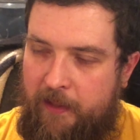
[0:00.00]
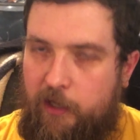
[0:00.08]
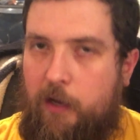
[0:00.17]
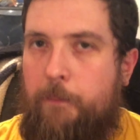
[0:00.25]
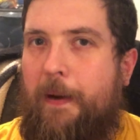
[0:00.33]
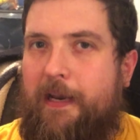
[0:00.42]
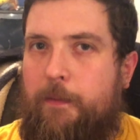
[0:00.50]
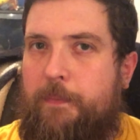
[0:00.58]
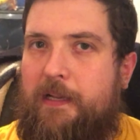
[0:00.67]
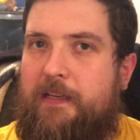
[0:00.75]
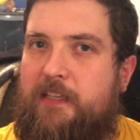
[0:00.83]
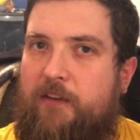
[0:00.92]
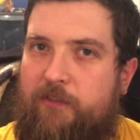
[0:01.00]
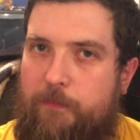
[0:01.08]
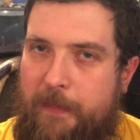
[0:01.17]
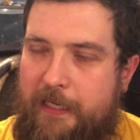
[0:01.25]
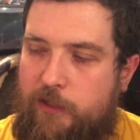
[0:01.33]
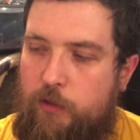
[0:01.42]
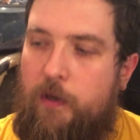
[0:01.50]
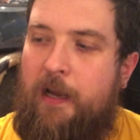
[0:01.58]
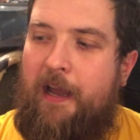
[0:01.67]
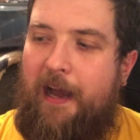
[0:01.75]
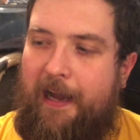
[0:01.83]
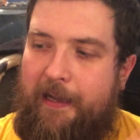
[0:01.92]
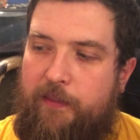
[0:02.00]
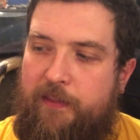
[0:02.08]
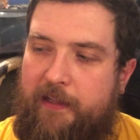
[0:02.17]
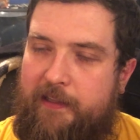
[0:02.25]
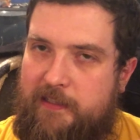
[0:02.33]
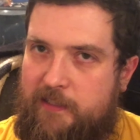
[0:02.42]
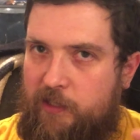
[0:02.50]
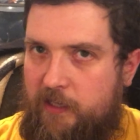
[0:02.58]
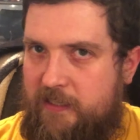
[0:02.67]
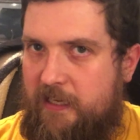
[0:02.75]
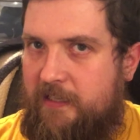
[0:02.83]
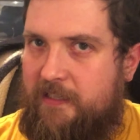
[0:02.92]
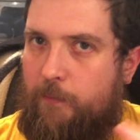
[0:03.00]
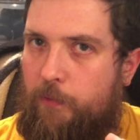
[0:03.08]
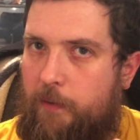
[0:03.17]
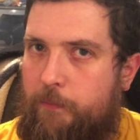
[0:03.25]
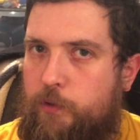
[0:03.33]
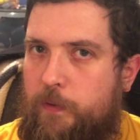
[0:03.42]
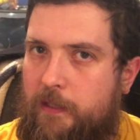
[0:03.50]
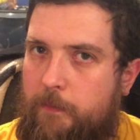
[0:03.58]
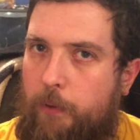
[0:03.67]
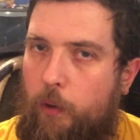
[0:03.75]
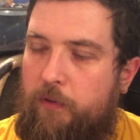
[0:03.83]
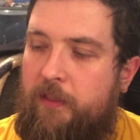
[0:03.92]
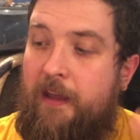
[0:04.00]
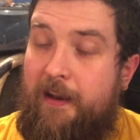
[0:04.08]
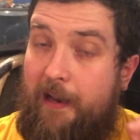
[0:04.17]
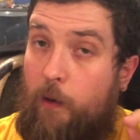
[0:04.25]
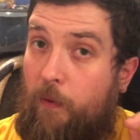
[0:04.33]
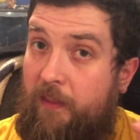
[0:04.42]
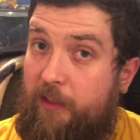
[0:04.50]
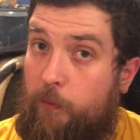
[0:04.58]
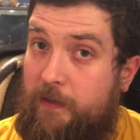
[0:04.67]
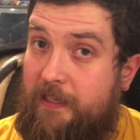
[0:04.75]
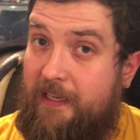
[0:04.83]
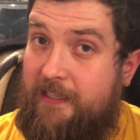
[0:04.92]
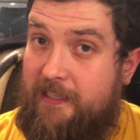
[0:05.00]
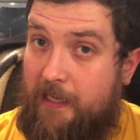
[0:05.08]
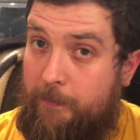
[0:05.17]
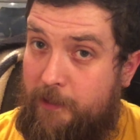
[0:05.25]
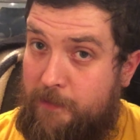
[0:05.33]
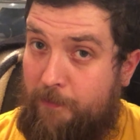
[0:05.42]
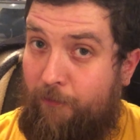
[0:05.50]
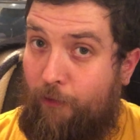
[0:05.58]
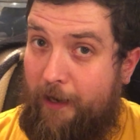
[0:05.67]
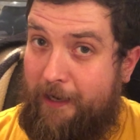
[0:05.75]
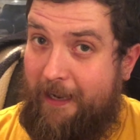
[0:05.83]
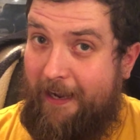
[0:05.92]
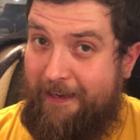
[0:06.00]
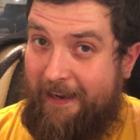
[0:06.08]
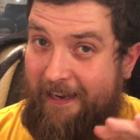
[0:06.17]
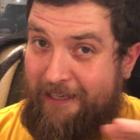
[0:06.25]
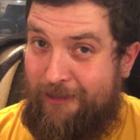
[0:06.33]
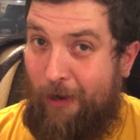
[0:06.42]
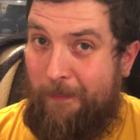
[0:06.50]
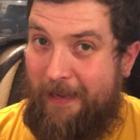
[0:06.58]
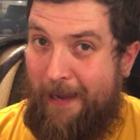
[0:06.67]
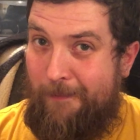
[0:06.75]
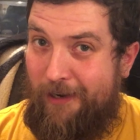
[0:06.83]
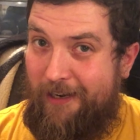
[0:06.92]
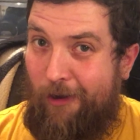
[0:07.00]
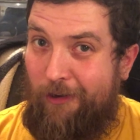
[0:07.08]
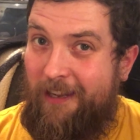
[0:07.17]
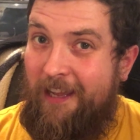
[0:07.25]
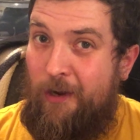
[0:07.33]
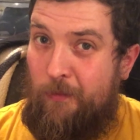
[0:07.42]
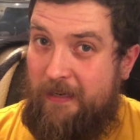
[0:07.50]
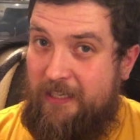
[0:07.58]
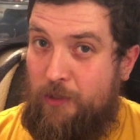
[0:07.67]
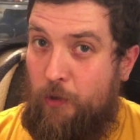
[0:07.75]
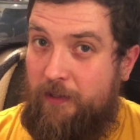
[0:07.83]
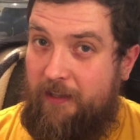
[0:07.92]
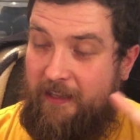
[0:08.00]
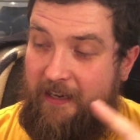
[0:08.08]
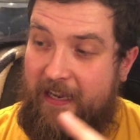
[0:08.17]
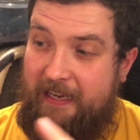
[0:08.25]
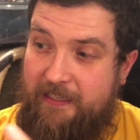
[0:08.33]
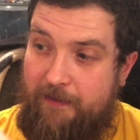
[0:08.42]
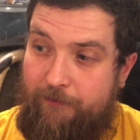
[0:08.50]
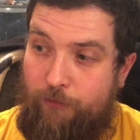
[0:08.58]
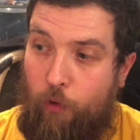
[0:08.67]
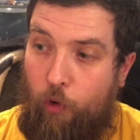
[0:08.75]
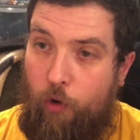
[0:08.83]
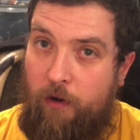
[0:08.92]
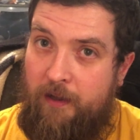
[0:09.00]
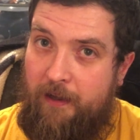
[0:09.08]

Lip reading: compatibility of the MiTu. I think this is going to sit somewhere in between the both. Now, one thing we did see, just before I stop yammering on, we saw that the native raw